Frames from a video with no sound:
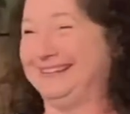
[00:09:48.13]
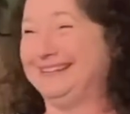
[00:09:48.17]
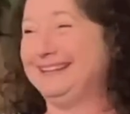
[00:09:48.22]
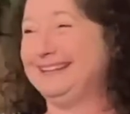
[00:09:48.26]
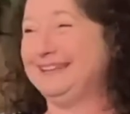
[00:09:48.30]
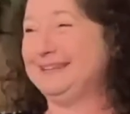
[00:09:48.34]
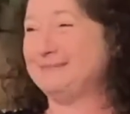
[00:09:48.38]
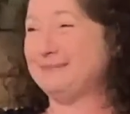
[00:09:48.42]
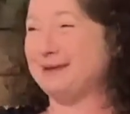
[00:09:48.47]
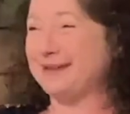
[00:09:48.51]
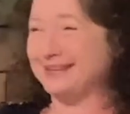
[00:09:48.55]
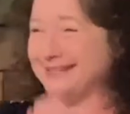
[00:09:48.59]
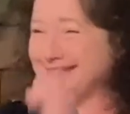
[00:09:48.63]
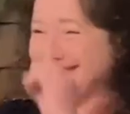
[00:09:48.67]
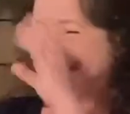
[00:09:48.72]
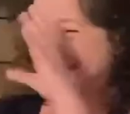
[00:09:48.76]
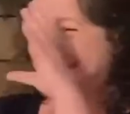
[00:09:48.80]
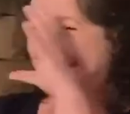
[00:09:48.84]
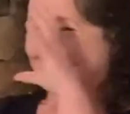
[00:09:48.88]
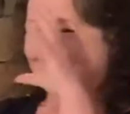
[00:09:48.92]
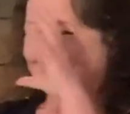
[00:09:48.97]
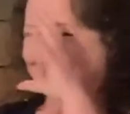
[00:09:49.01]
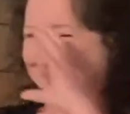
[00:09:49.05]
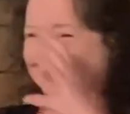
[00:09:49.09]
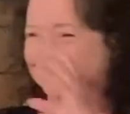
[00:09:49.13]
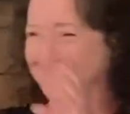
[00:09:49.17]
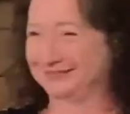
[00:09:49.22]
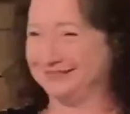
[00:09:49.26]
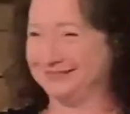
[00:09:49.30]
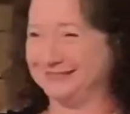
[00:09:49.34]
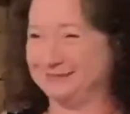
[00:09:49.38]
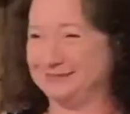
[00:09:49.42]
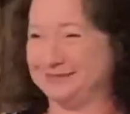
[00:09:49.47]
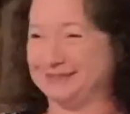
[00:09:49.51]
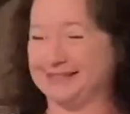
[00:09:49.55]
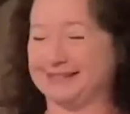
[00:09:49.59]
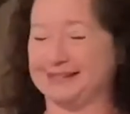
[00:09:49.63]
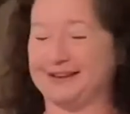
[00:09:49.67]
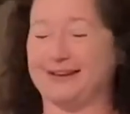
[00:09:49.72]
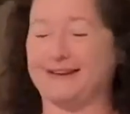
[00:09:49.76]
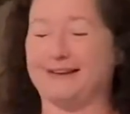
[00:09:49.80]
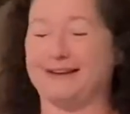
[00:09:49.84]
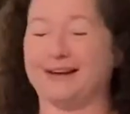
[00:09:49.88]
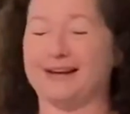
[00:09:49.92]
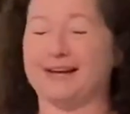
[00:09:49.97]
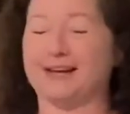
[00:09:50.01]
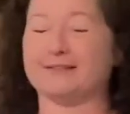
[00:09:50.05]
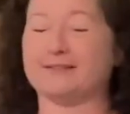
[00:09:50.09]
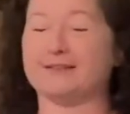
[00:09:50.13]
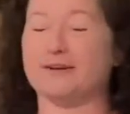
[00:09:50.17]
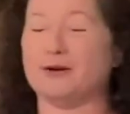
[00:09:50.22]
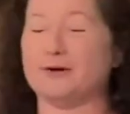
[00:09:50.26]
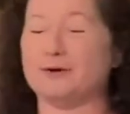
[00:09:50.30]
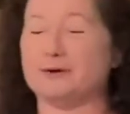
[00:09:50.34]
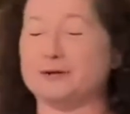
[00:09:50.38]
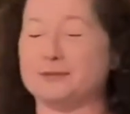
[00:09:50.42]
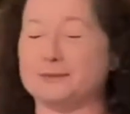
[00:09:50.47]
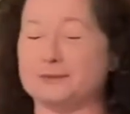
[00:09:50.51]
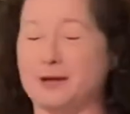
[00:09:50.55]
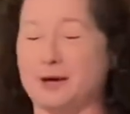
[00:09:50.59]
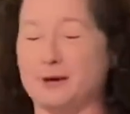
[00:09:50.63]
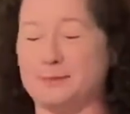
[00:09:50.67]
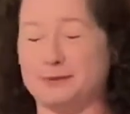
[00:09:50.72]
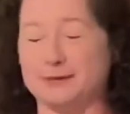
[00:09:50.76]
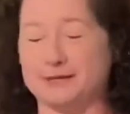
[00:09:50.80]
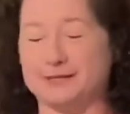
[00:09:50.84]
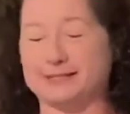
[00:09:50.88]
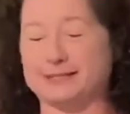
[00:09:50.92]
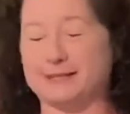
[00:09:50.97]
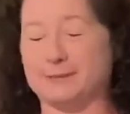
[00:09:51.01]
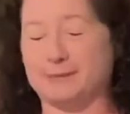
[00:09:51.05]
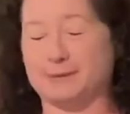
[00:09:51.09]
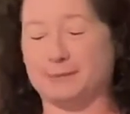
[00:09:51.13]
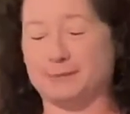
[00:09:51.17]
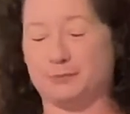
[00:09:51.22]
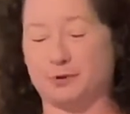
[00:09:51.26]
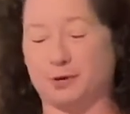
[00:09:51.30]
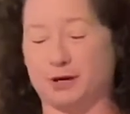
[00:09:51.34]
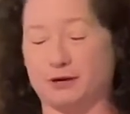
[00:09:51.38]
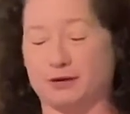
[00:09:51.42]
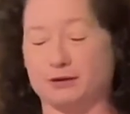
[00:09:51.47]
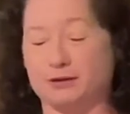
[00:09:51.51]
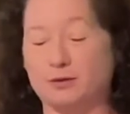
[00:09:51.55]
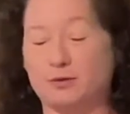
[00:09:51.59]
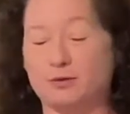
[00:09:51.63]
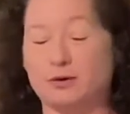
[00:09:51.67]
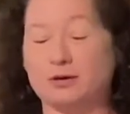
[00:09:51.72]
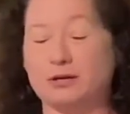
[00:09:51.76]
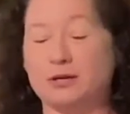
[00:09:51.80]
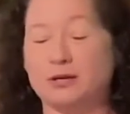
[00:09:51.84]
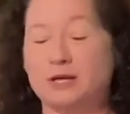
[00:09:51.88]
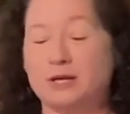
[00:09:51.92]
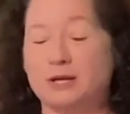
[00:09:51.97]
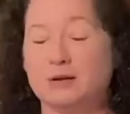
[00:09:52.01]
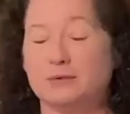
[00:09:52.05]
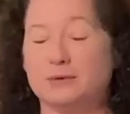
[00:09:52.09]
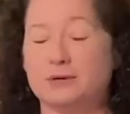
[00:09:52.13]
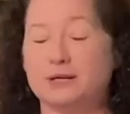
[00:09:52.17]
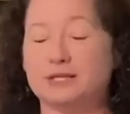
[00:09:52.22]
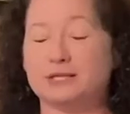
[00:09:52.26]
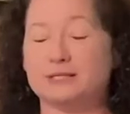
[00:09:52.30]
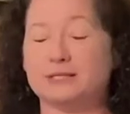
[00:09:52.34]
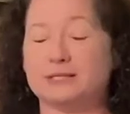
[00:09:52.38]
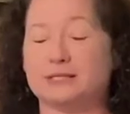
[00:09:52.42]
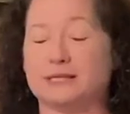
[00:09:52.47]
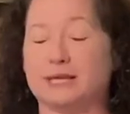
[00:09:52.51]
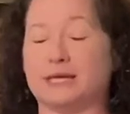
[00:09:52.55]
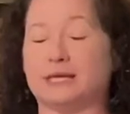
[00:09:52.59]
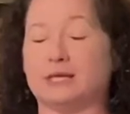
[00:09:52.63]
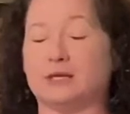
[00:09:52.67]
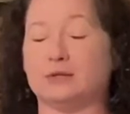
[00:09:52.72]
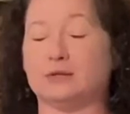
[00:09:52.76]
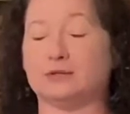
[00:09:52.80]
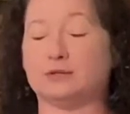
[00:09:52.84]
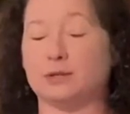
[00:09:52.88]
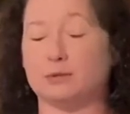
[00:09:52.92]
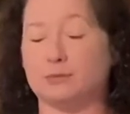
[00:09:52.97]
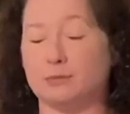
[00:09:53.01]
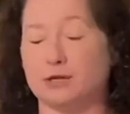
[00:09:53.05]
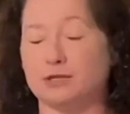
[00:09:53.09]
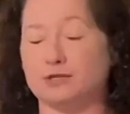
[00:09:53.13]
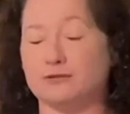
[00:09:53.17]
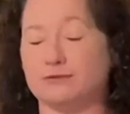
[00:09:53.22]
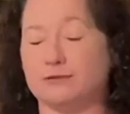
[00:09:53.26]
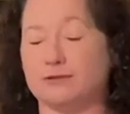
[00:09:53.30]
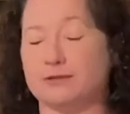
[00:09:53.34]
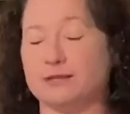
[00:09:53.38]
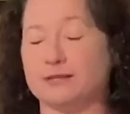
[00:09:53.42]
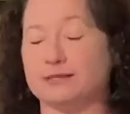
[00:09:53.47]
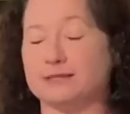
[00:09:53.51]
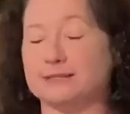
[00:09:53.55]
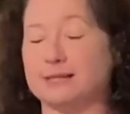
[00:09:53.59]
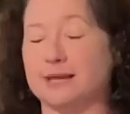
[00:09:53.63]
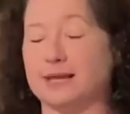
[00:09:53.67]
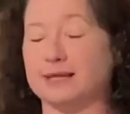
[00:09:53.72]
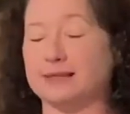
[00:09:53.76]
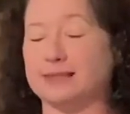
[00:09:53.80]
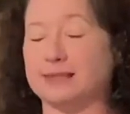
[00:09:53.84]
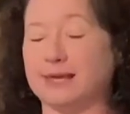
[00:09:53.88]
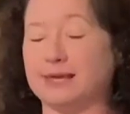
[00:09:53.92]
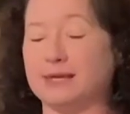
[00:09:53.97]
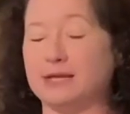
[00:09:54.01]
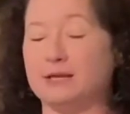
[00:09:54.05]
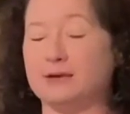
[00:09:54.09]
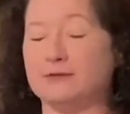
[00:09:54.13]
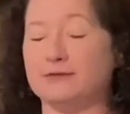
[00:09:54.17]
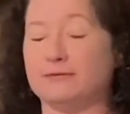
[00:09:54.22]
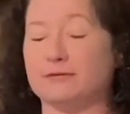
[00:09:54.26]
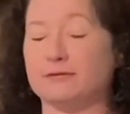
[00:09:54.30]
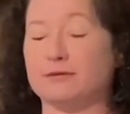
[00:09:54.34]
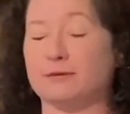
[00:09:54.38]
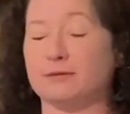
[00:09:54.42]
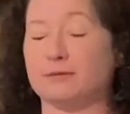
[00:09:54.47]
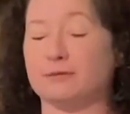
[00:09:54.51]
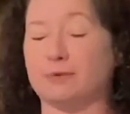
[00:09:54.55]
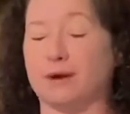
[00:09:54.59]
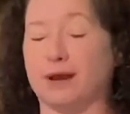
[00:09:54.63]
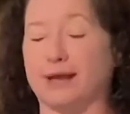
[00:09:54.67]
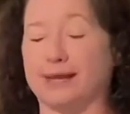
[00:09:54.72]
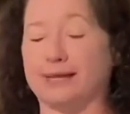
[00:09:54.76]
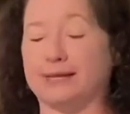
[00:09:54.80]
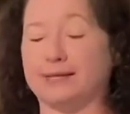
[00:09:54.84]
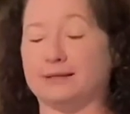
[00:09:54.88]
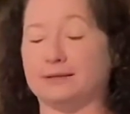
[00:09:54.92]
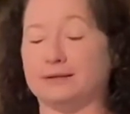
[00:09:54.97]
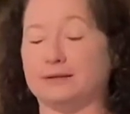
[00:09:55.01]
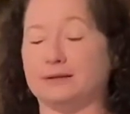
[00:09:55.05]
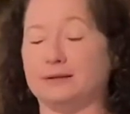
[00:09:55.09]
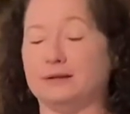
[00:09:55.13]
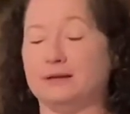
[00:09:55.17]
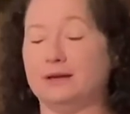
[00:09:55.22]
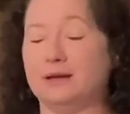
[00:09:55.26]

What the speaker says: You're making his eyes get really big. All right, I'm going to open us up in prayer. Lord, we just thank you so much for this day. Thank you for the rain.